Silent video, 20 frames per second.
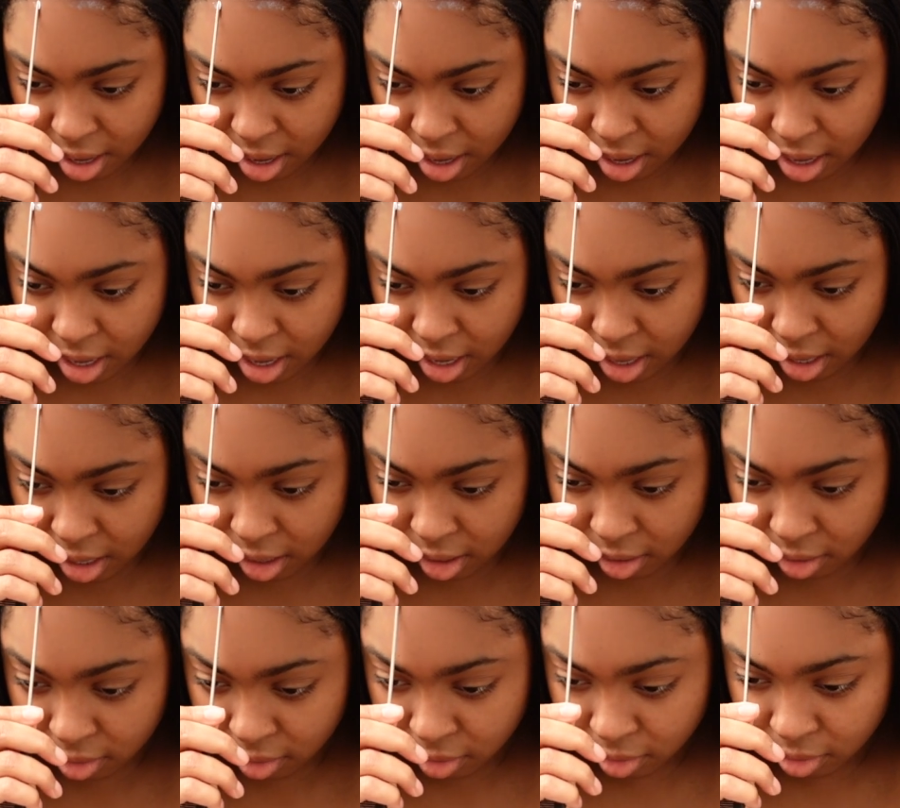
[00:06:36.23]

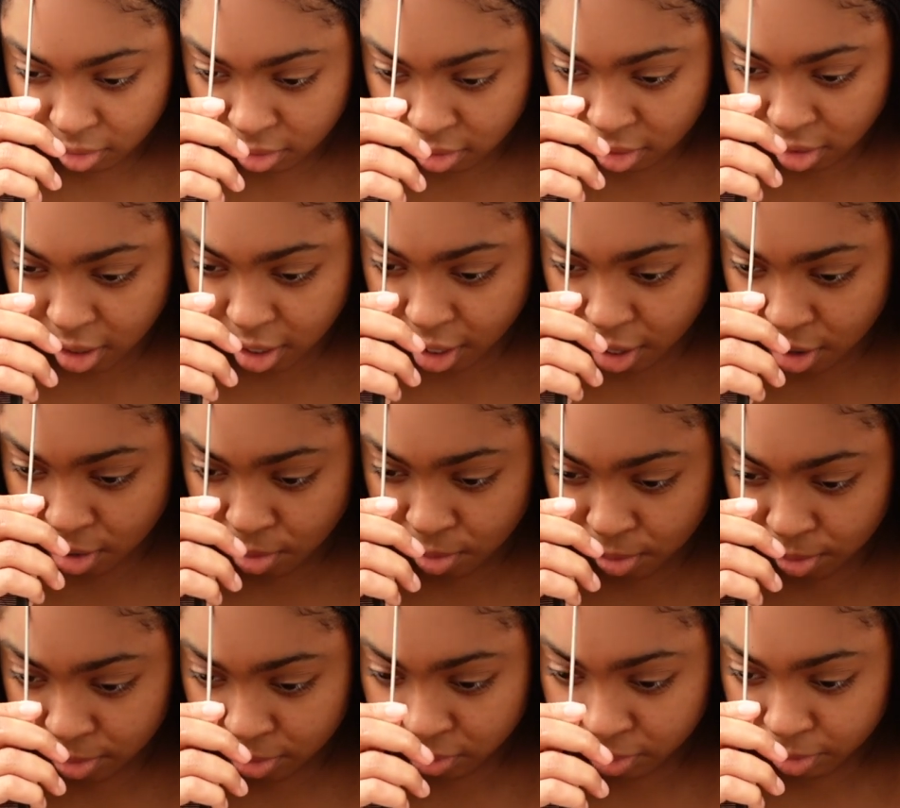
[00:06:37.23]
and
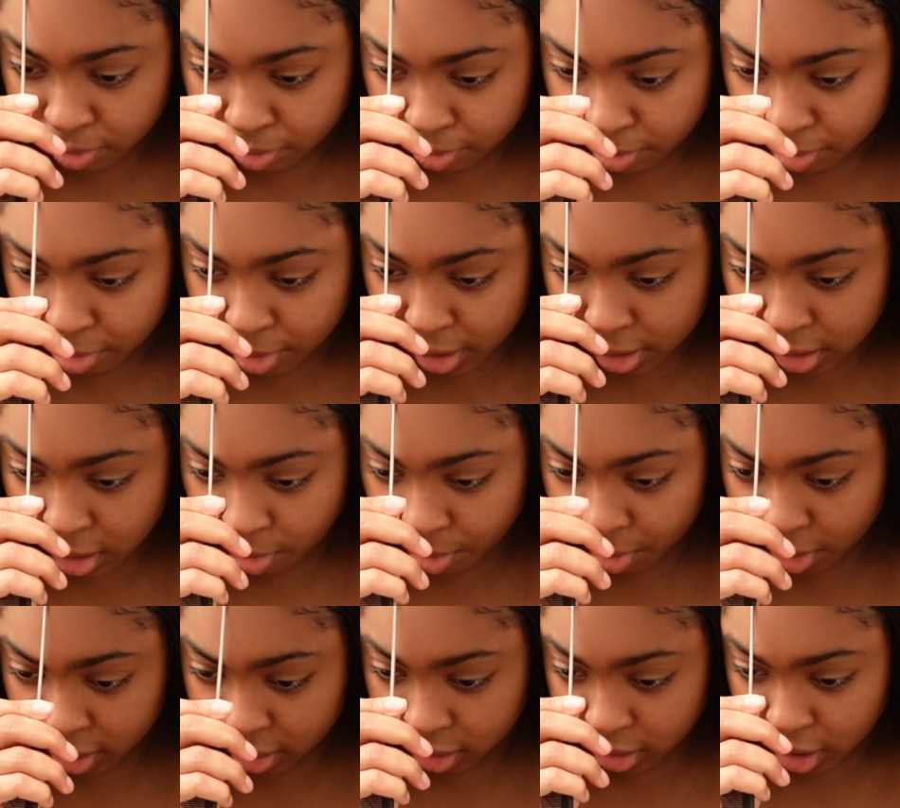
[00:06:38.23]
don't be so
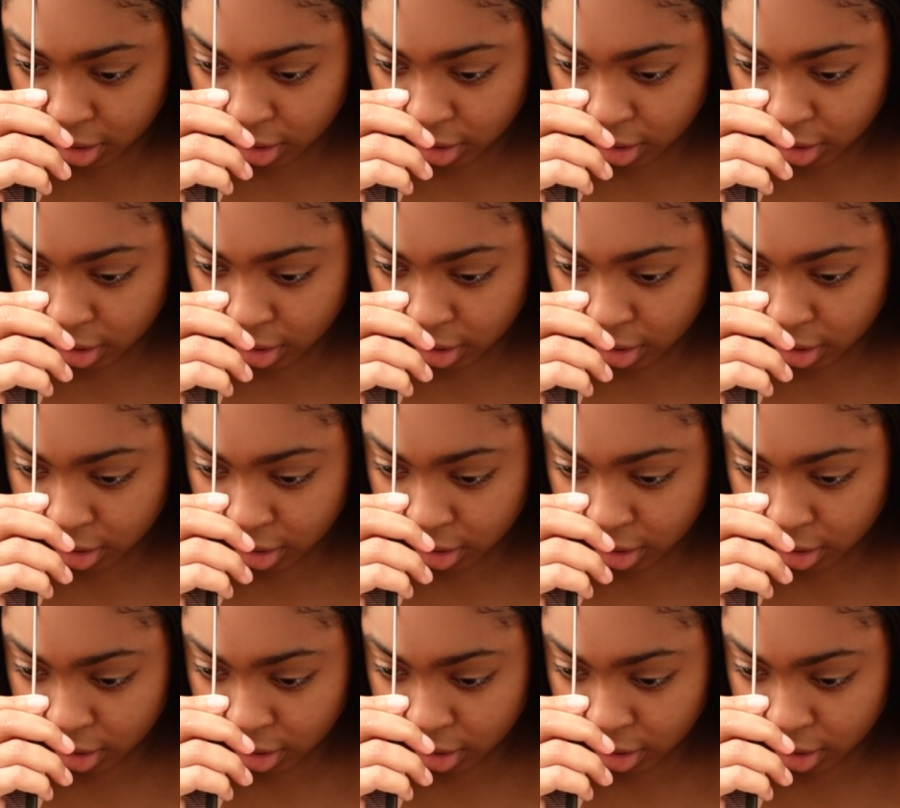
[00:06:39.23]
pressed